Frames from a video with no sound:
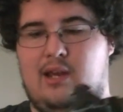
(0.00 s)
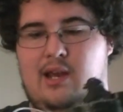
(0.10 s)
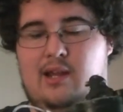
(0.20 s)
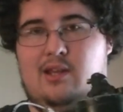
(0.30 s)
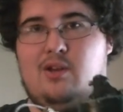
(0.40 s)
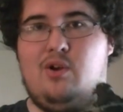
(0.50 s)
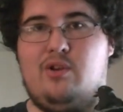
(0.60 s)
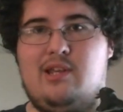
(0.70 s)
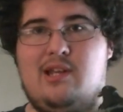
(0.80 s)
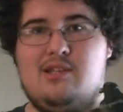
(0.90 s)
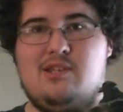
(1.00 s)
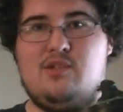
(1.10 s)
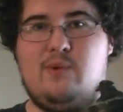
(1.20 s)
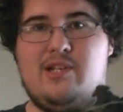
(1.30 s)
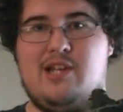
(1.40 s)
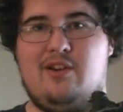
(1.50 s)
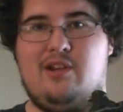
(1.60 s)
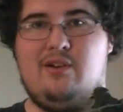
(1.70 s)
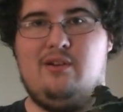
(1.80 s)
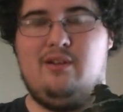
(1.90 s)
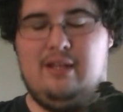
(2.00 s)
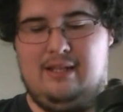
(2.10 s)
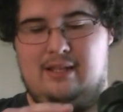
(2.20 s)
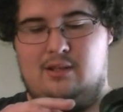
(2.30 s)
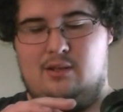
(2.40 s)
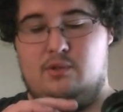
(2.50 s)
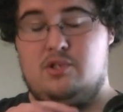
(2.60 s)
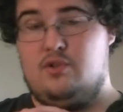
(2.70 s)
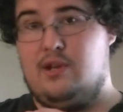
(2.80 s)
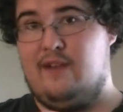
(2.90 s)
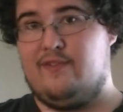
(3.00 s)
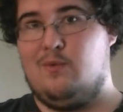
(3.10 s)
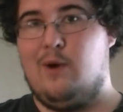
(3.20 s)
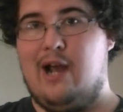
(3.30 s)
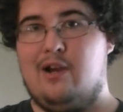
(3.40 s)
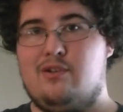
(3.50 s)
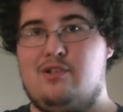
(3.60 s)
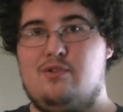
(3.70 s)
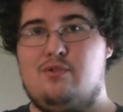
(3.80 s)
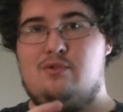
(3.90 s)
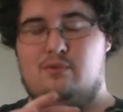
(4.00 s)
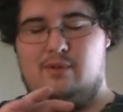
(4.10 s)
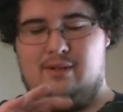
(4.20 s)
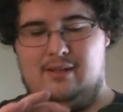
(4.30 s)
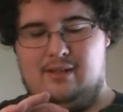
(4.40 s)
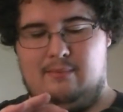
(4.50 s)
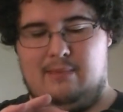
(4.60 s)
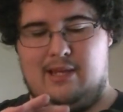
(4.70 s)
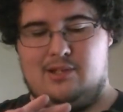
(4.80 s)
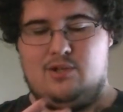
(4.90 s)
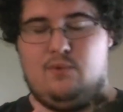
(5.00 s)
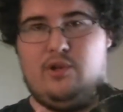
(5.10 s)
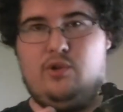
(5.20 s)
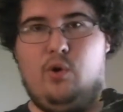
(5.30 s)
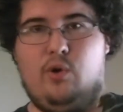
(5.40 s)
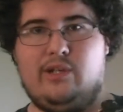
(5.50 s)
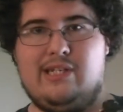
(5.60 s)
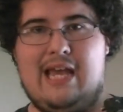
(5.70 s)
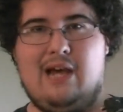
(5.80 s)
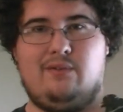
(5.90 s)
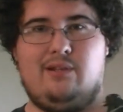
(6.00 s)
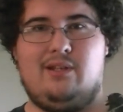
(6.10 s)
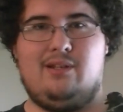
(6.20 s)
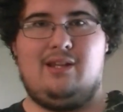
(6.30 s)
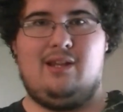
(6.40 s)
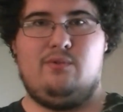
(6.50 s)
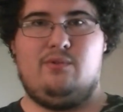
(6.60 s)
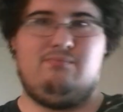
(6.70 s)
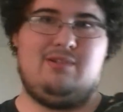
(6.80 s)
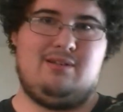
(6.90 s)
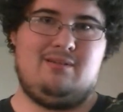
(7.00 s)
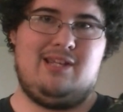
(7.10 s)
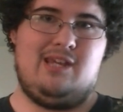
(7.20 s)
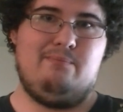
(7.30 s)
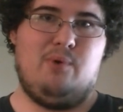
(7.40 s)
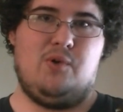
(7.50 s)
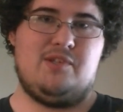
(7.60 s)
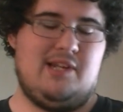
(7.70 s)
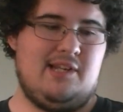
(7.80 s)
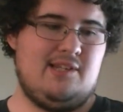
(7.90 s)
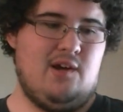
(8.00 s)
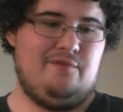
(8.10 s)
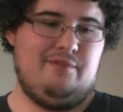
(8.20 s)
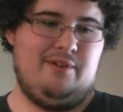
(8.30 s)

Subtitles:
and then all you need is a switch down here, which you'd have to wire to make it so when you hold it down, it will keep pulsing itself.